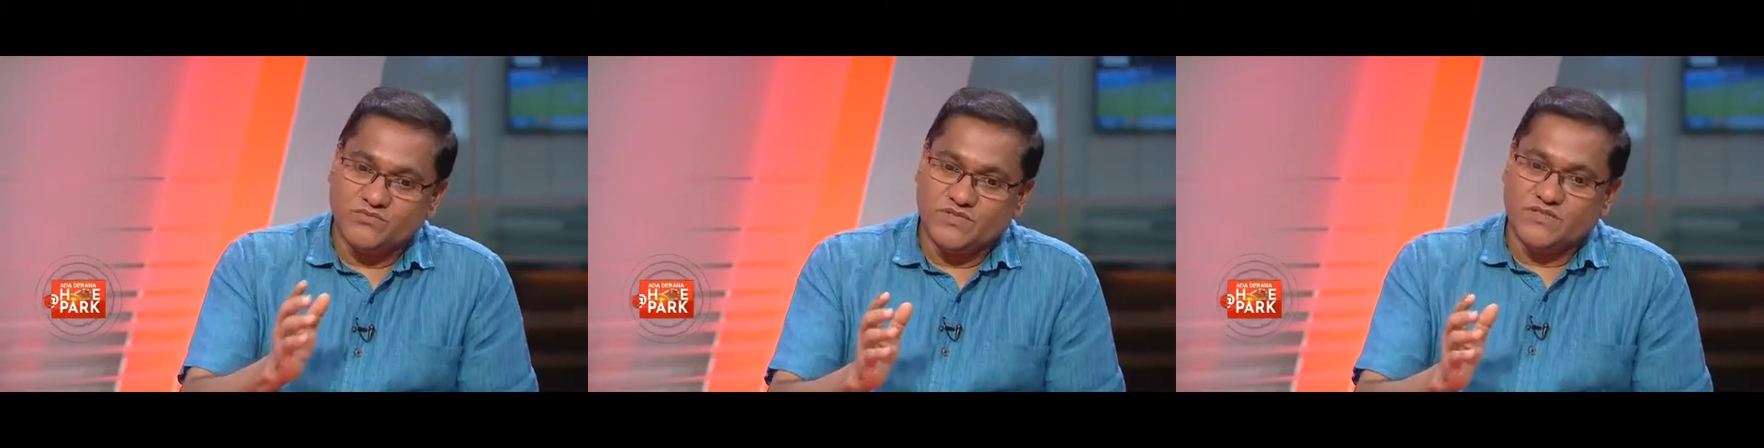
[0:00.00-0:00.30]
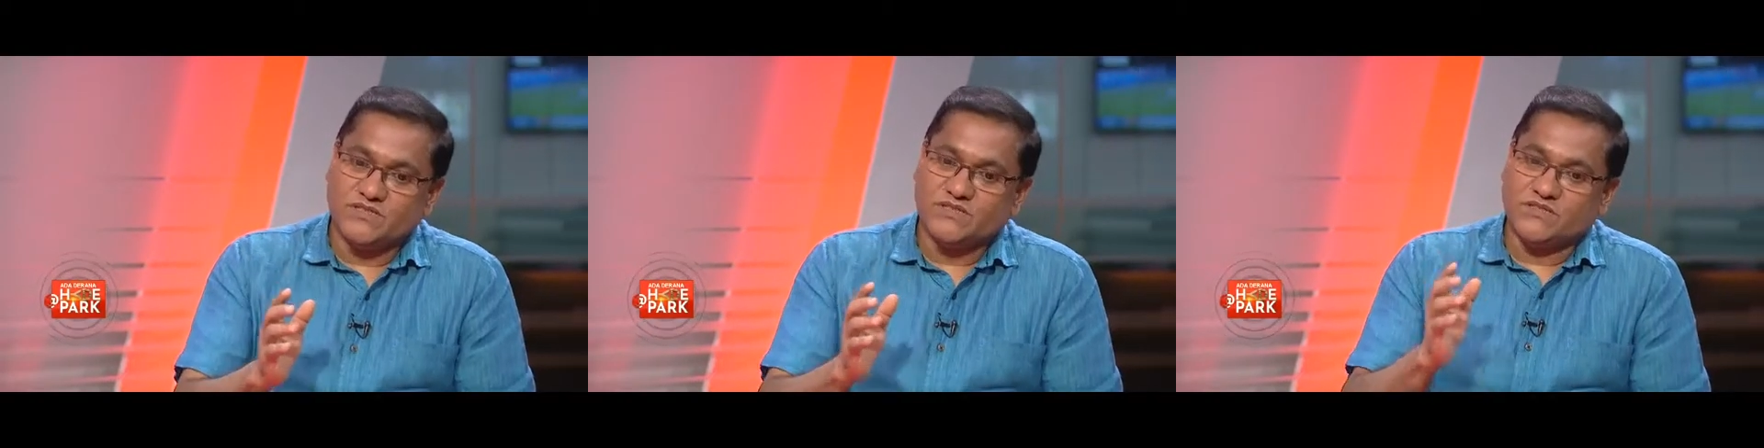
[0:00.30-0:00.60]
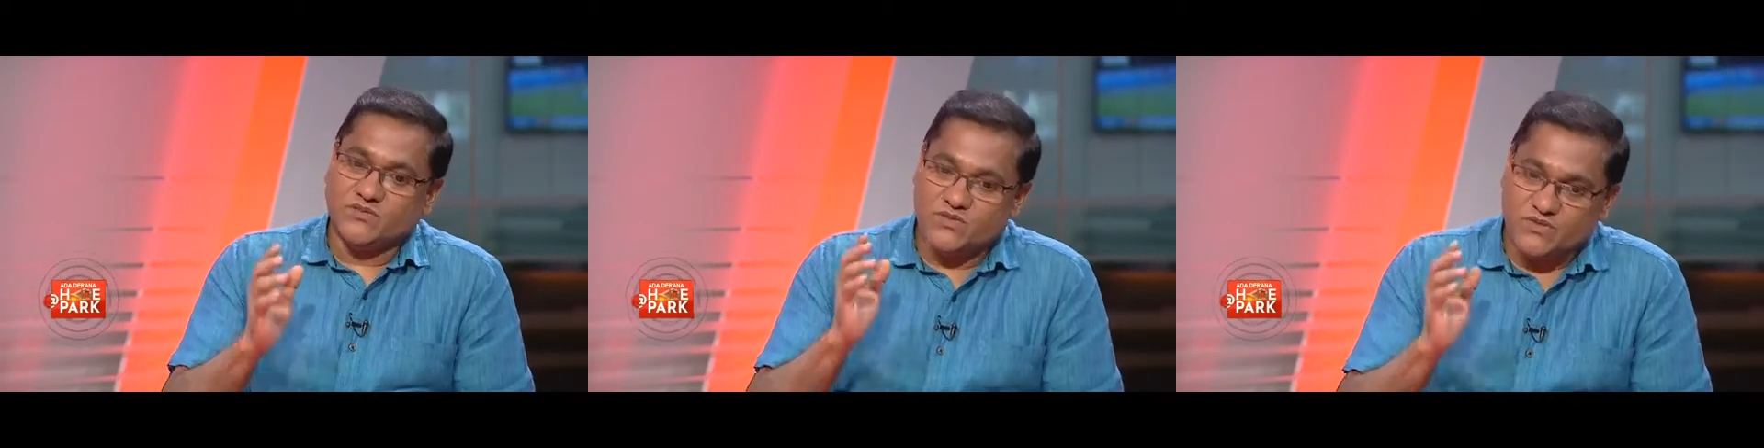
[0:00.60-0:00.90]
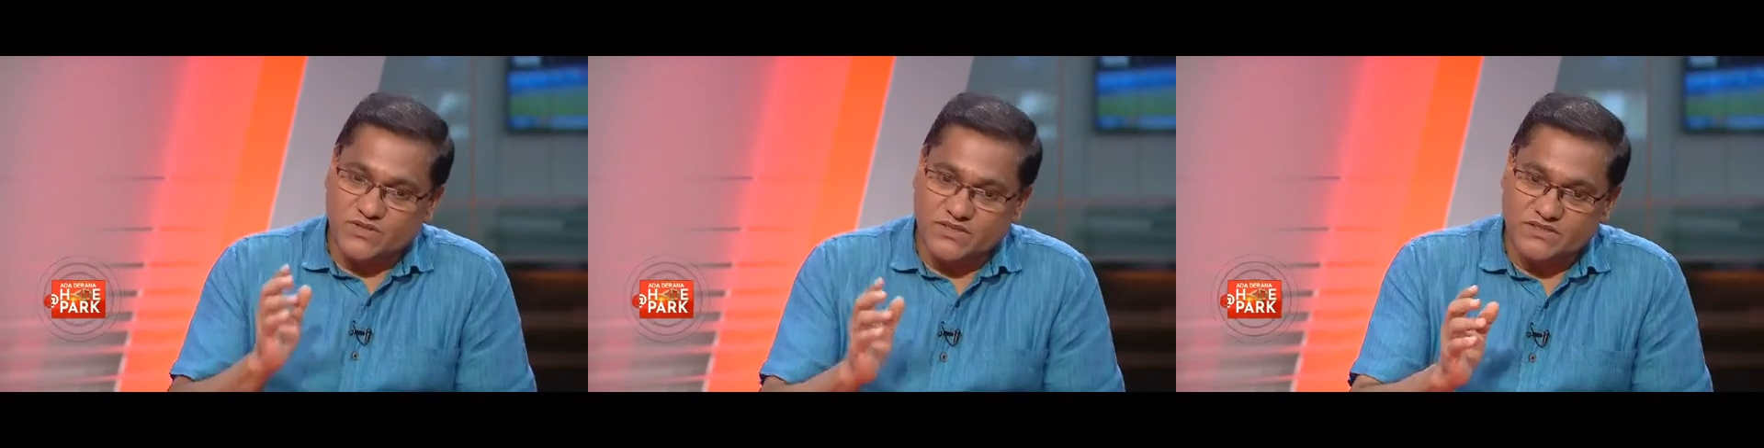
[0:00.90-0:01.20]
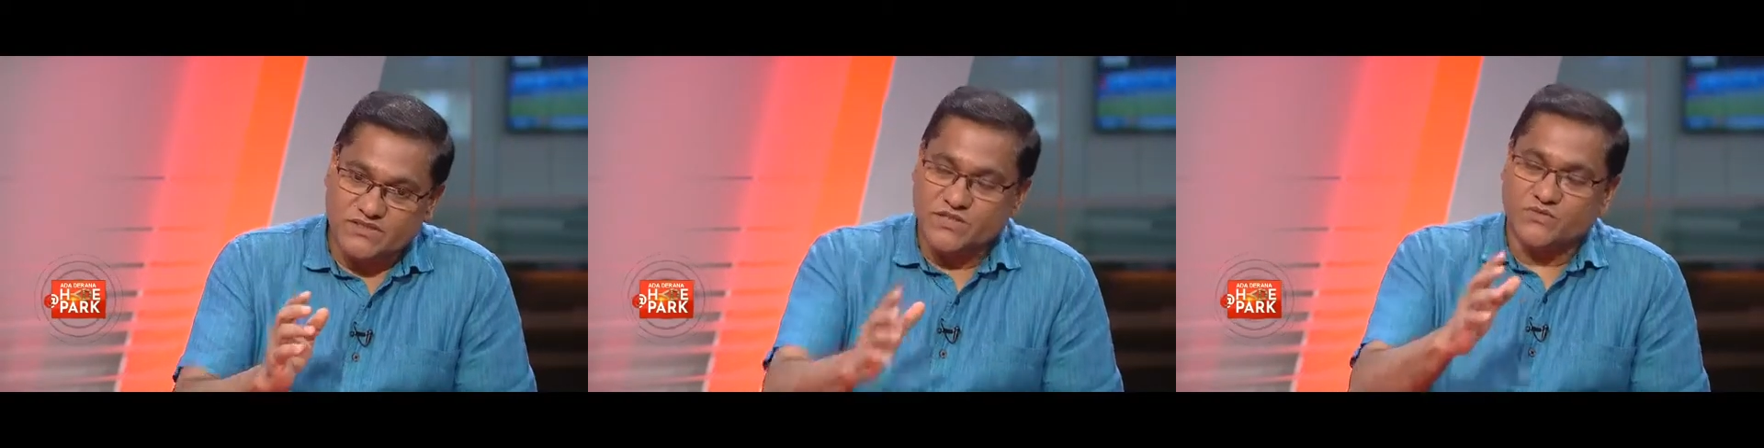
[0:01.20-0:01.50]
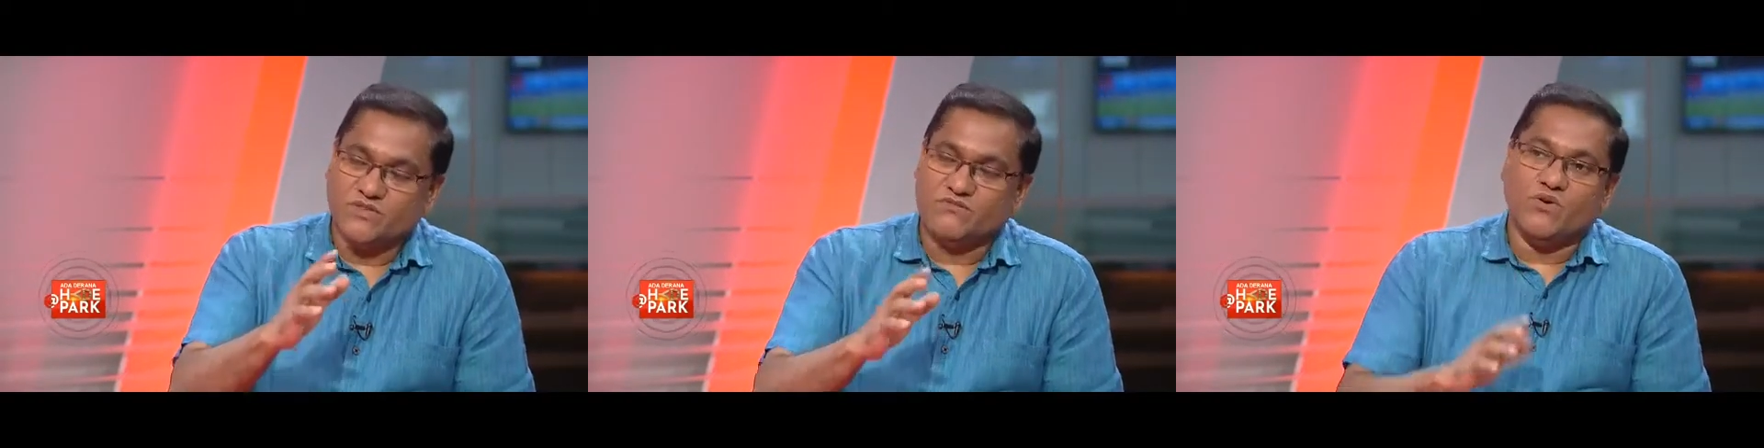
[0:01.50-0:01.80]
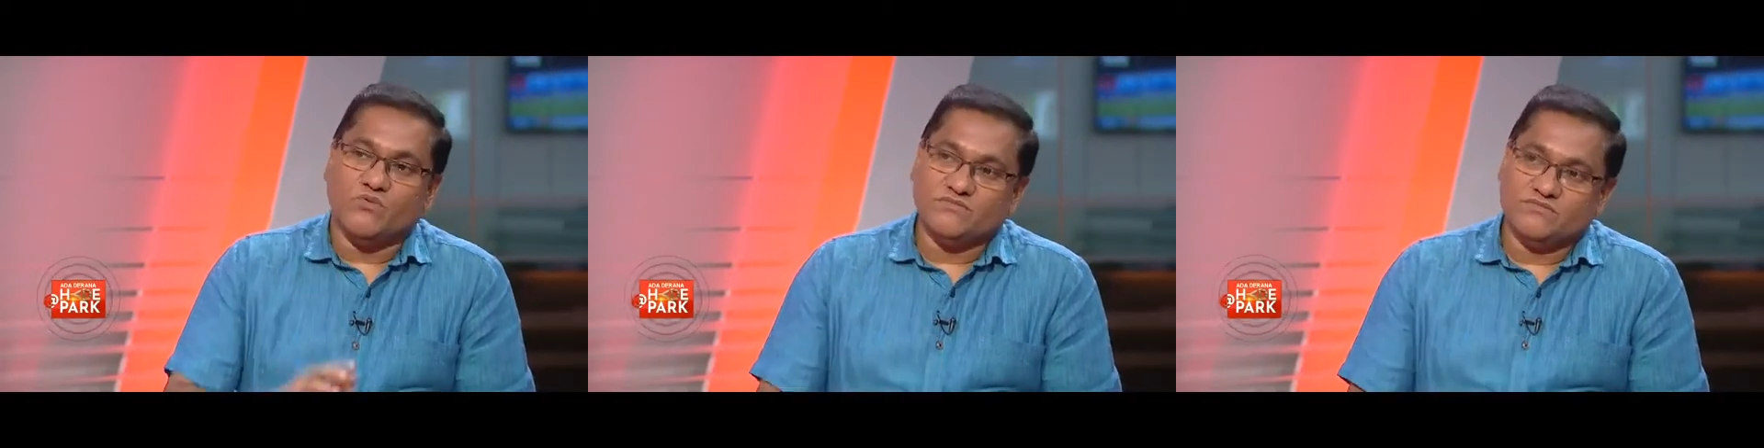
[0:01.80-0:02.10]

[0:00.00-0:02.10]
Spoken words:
to continue the war.